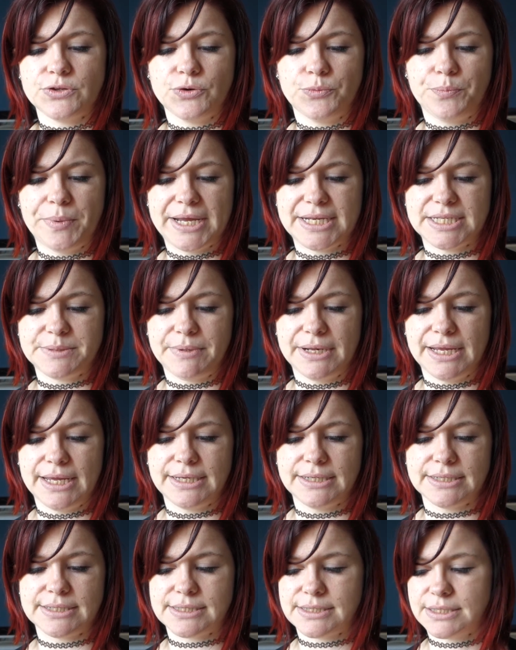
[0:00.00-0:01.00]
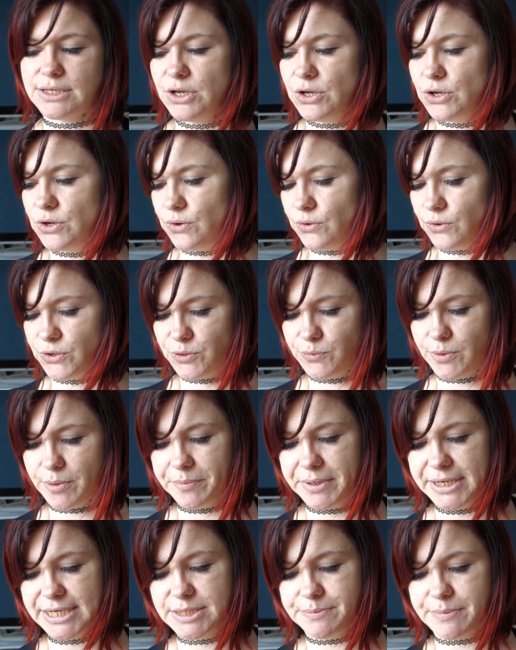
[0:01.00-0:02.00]
base plates or your
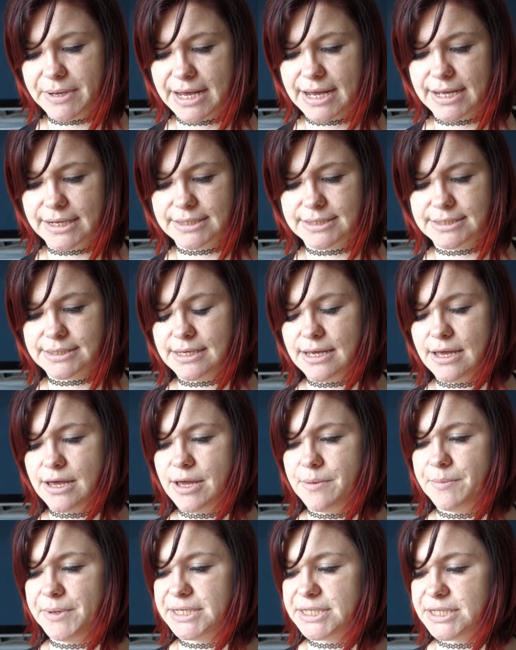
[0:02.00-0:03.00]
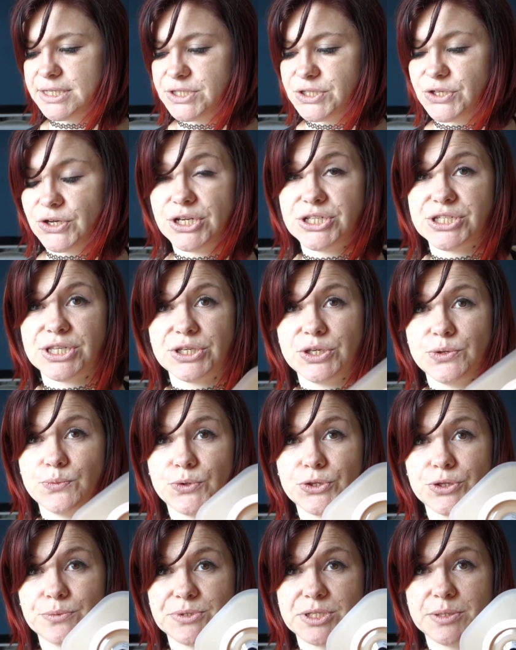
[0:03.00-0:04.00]
one-piece bags into the size that you
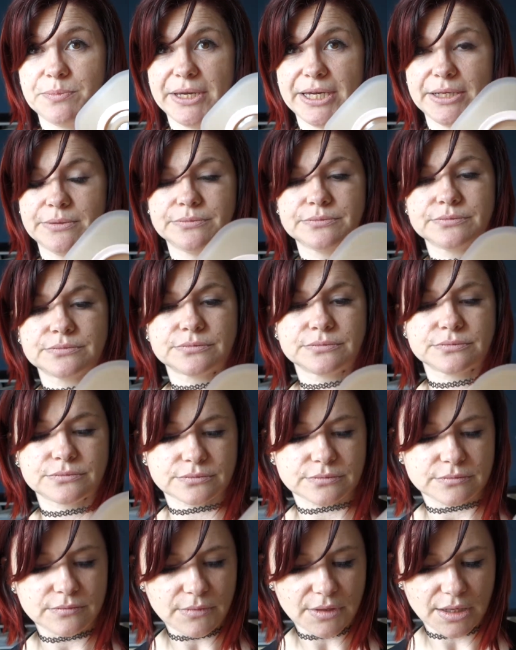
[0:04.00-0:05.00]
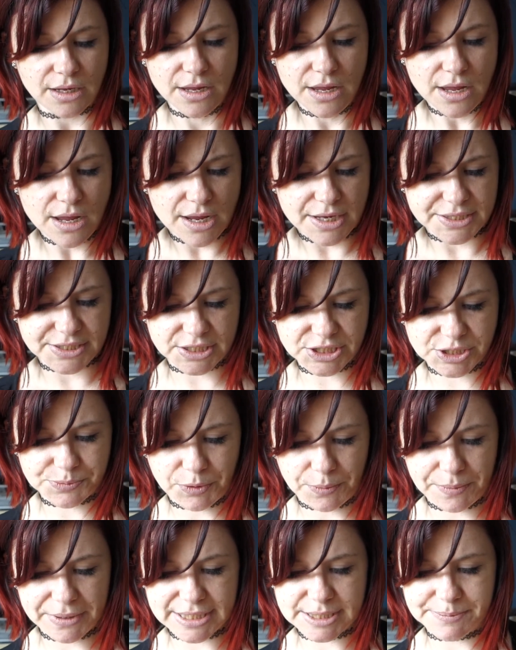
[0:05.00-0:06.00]
want them to be. So I should
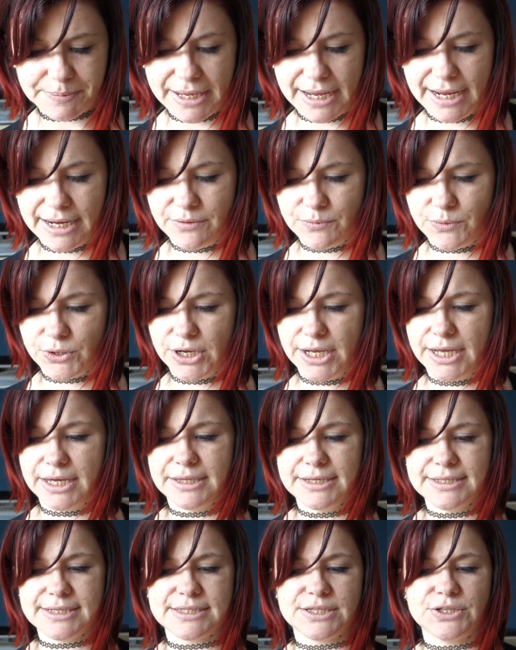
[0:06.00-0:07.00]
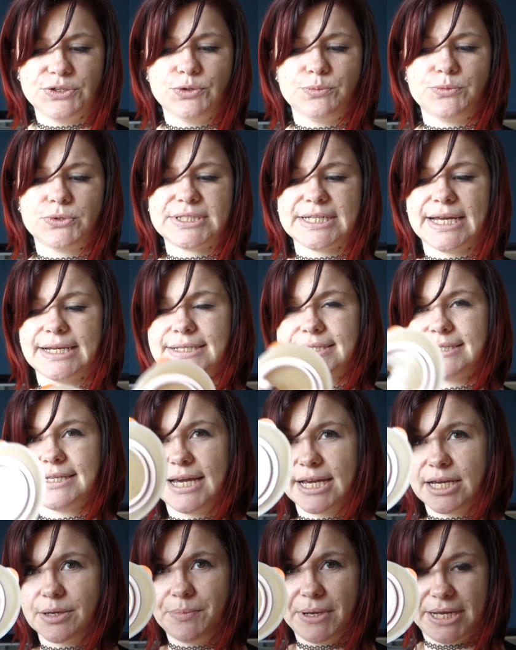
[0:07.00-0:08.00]
probably explain why this is the normal
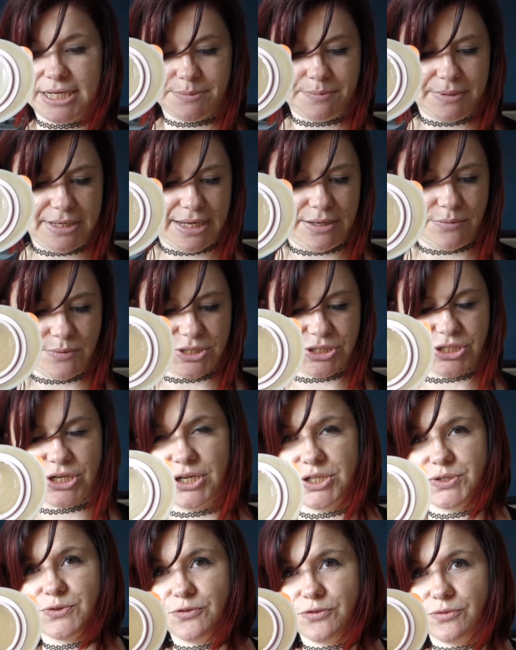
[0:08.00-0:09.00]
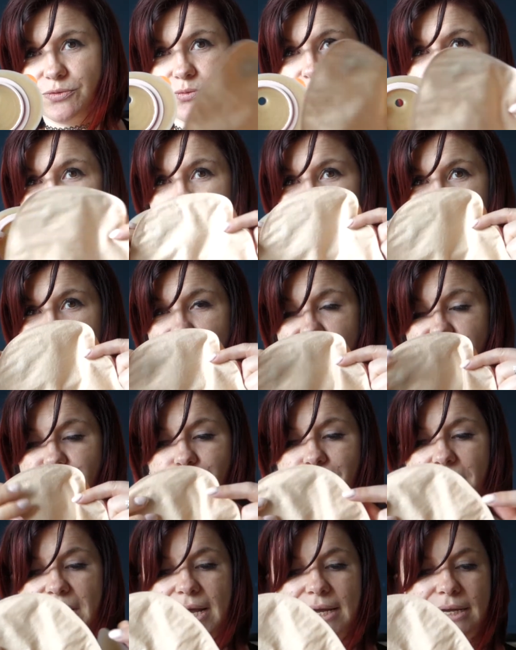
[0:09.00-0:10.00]
Dansack base plate, which goes with my
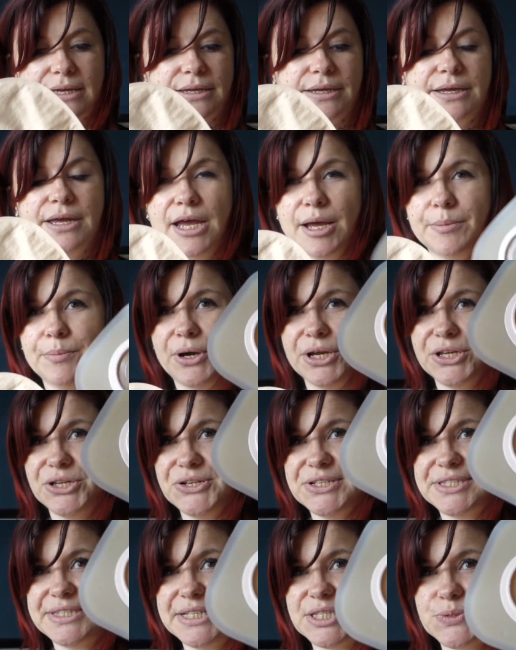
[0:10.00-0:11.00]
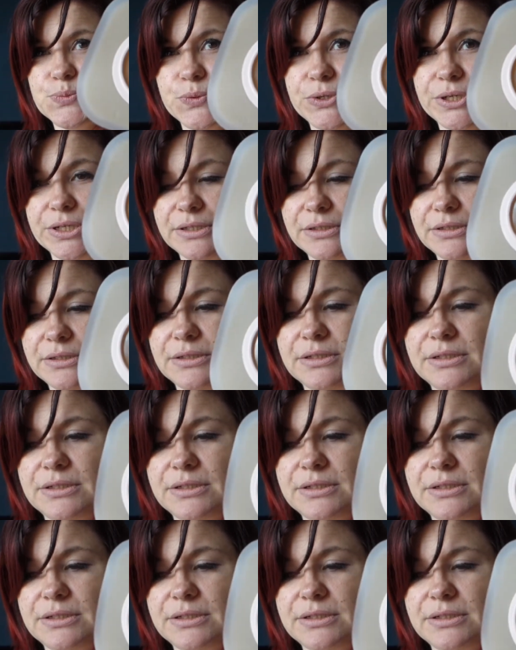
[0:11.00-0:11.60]
usual bag, but I use this one